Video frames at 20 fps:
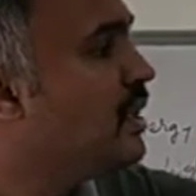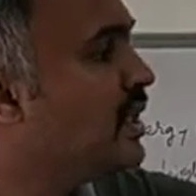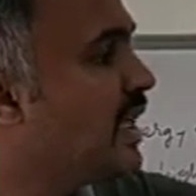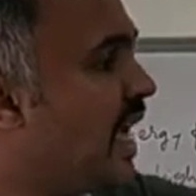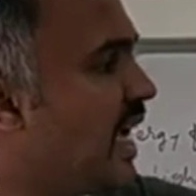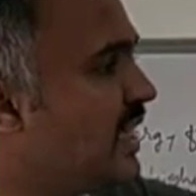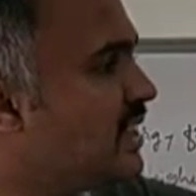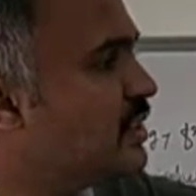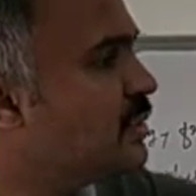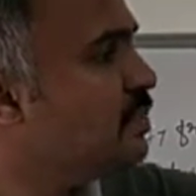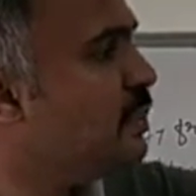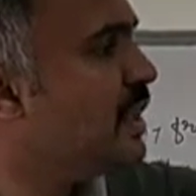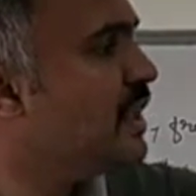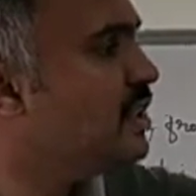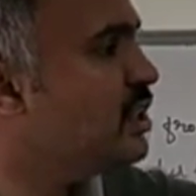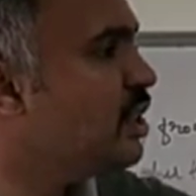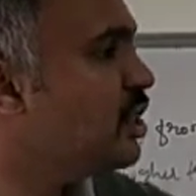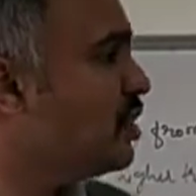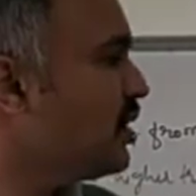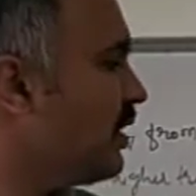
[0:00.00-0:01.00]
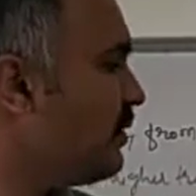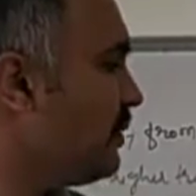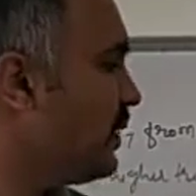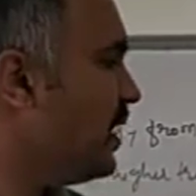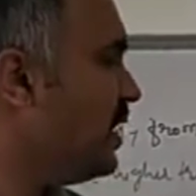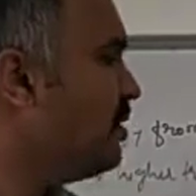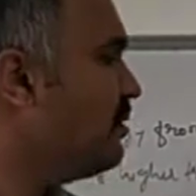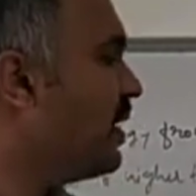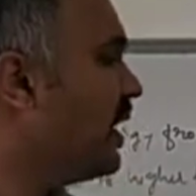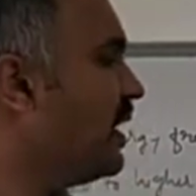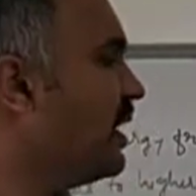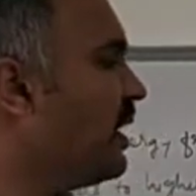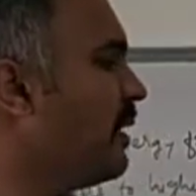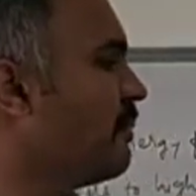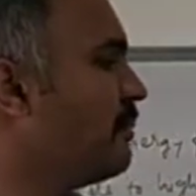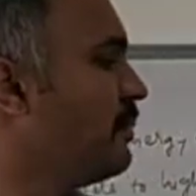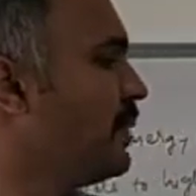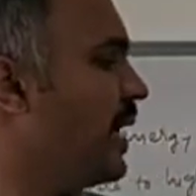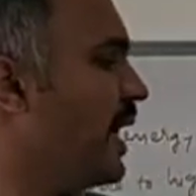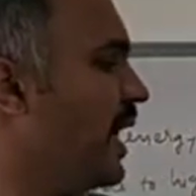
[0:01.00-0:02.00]
10 species of
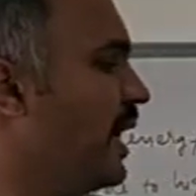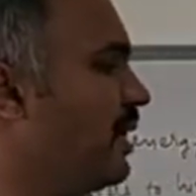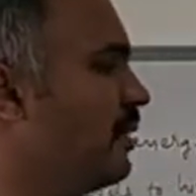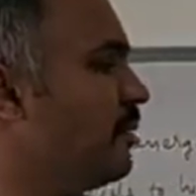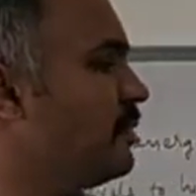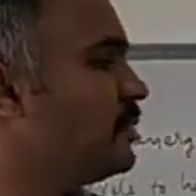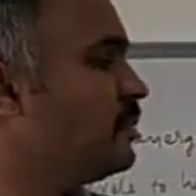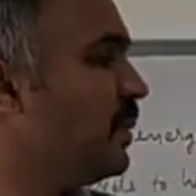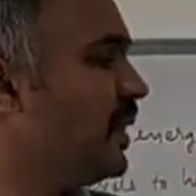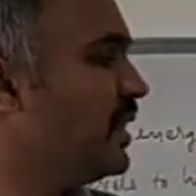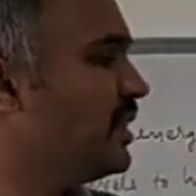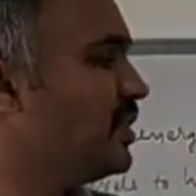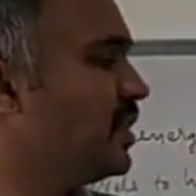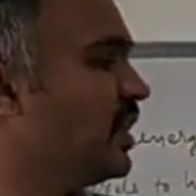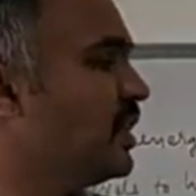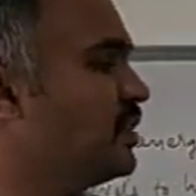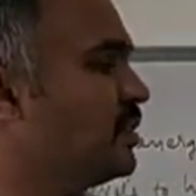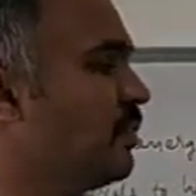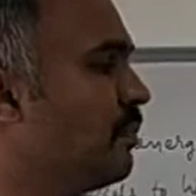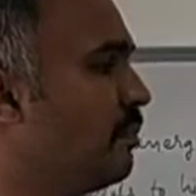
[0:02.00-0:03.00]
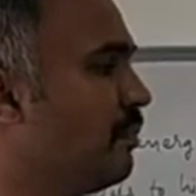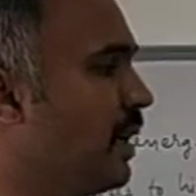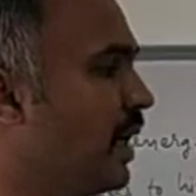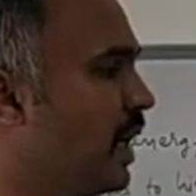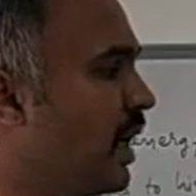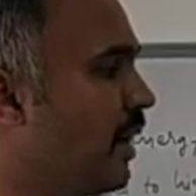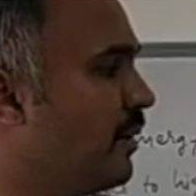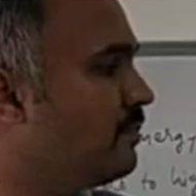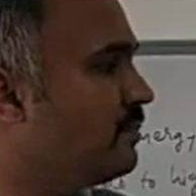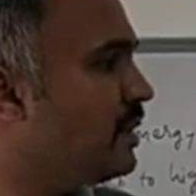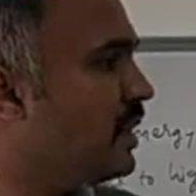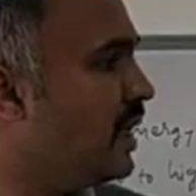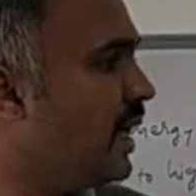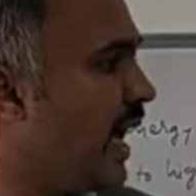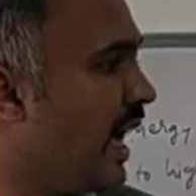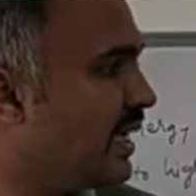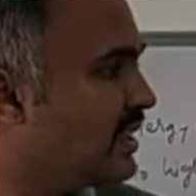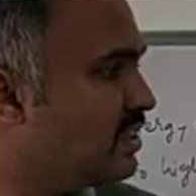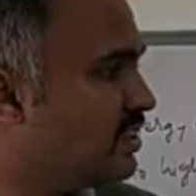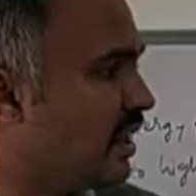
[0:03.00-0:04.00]
invertebrate species become
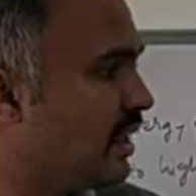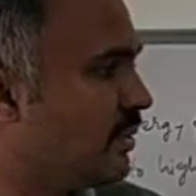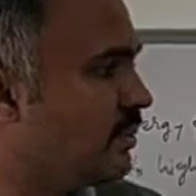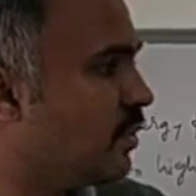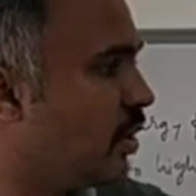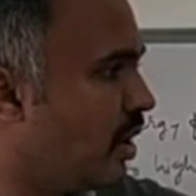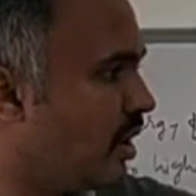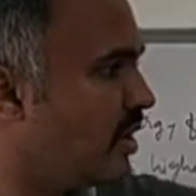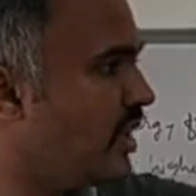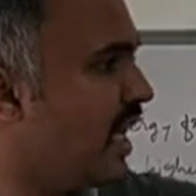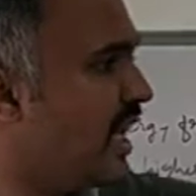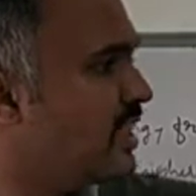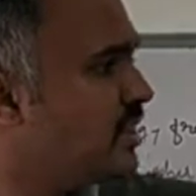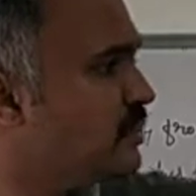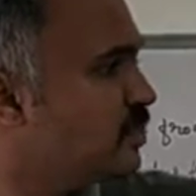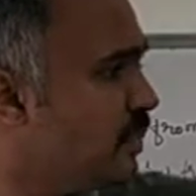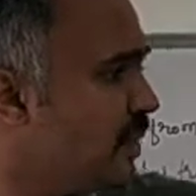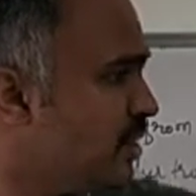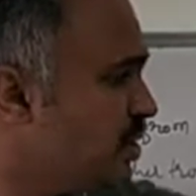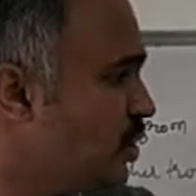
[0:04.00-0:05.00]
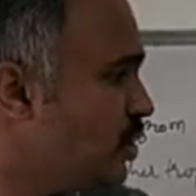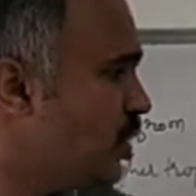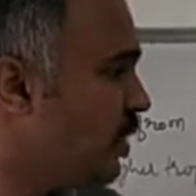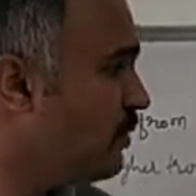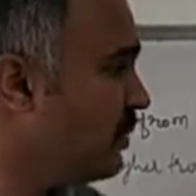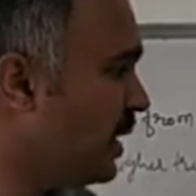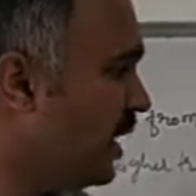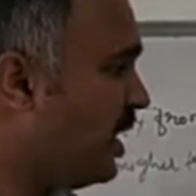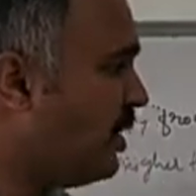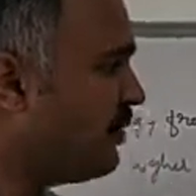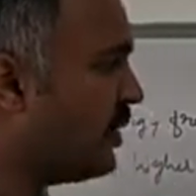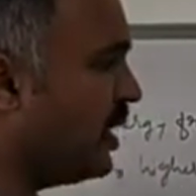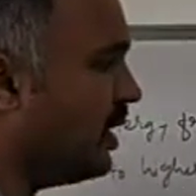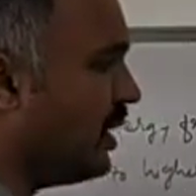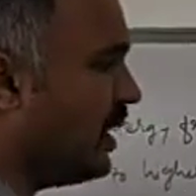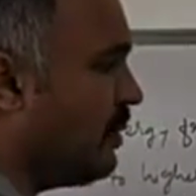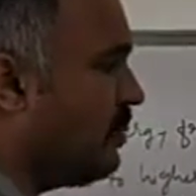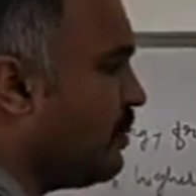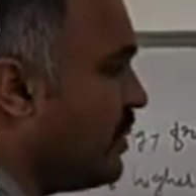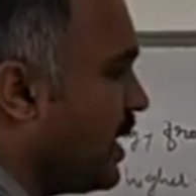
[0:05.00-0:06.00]
extinct, or 10 species of
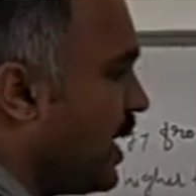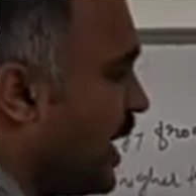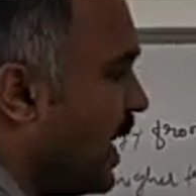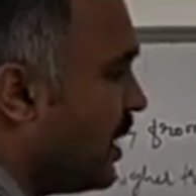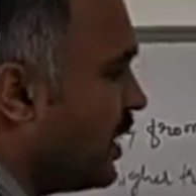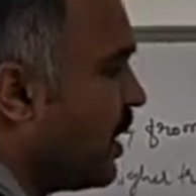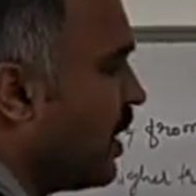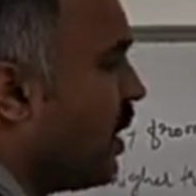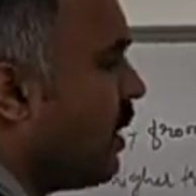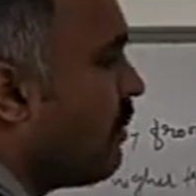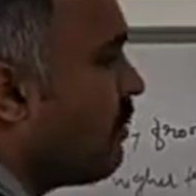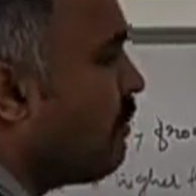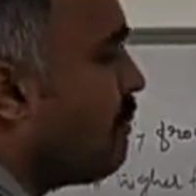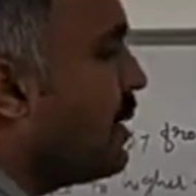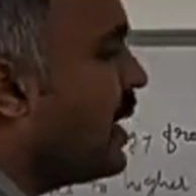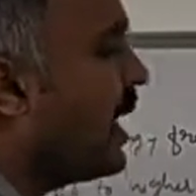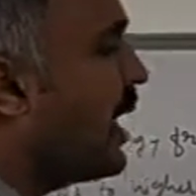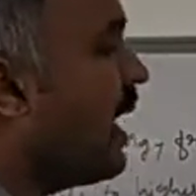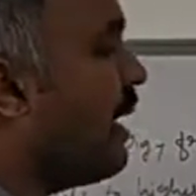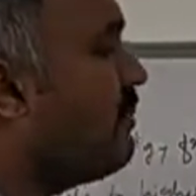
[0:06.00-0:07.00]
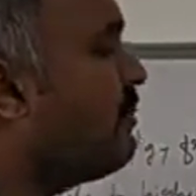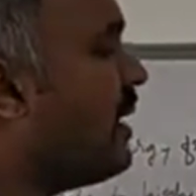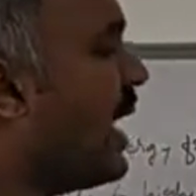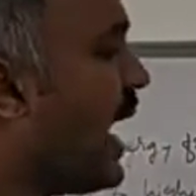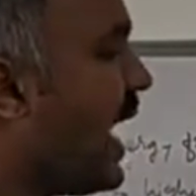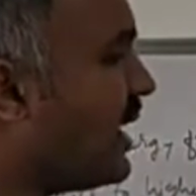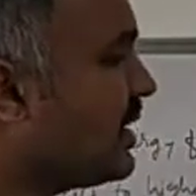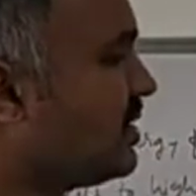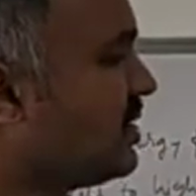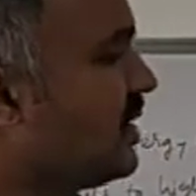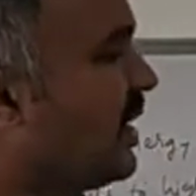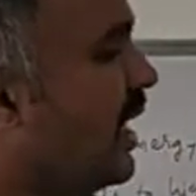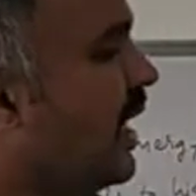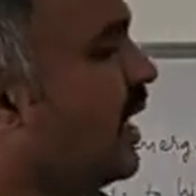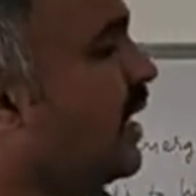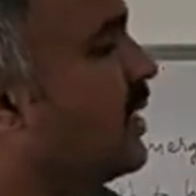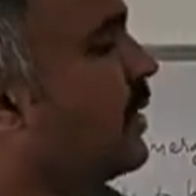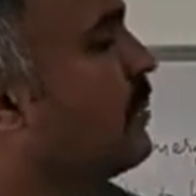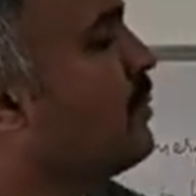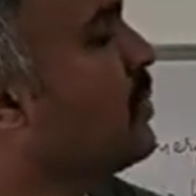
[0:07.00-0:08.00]
invertebrate became
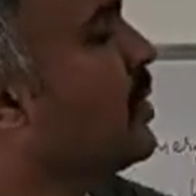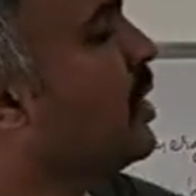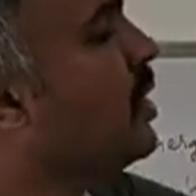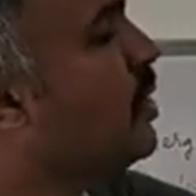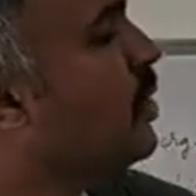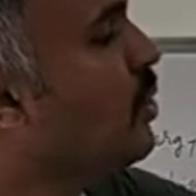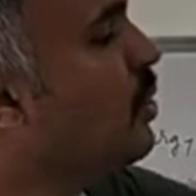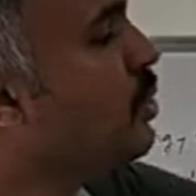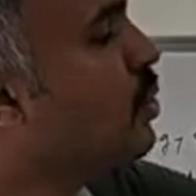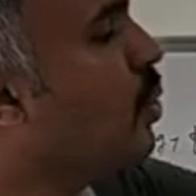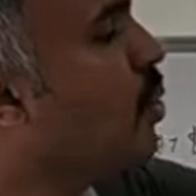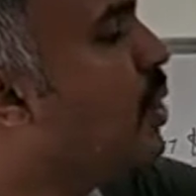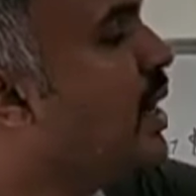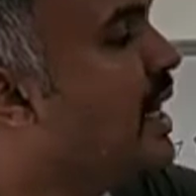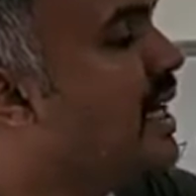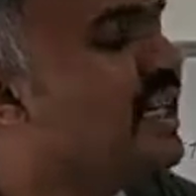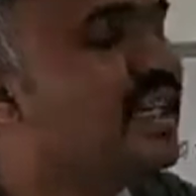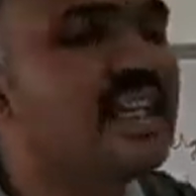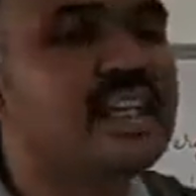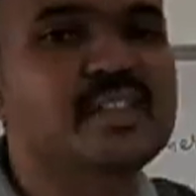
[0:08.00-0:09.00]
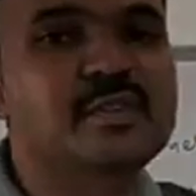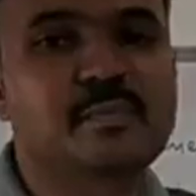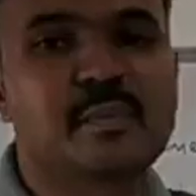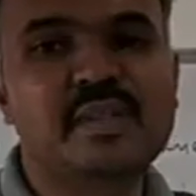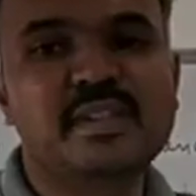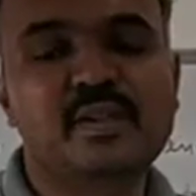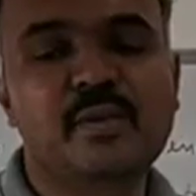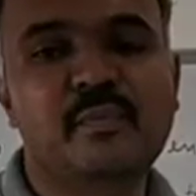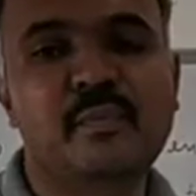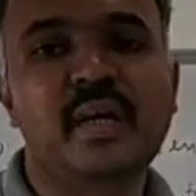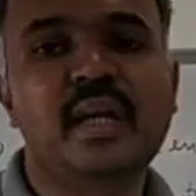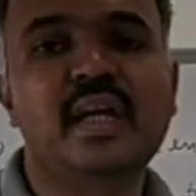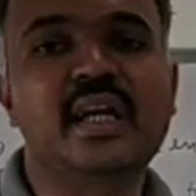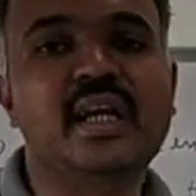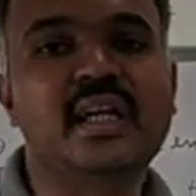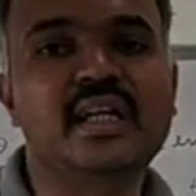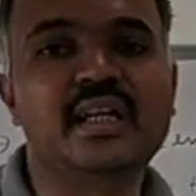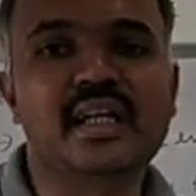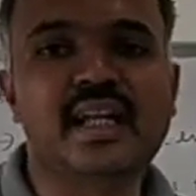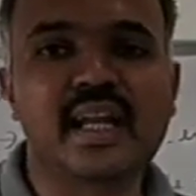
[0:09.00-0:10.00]
extinct due to interspecific
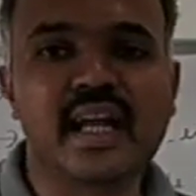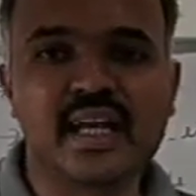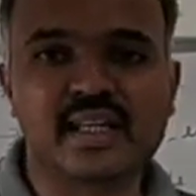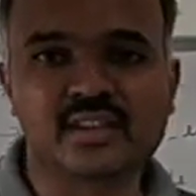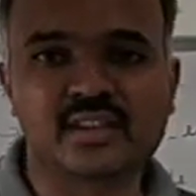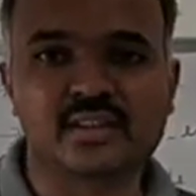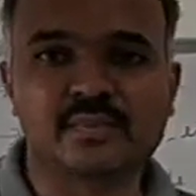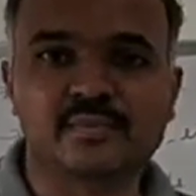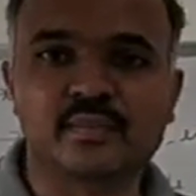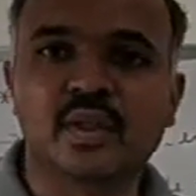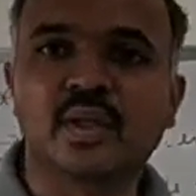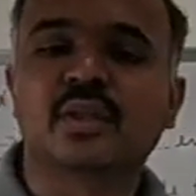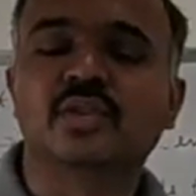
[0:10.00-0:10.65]
interaction.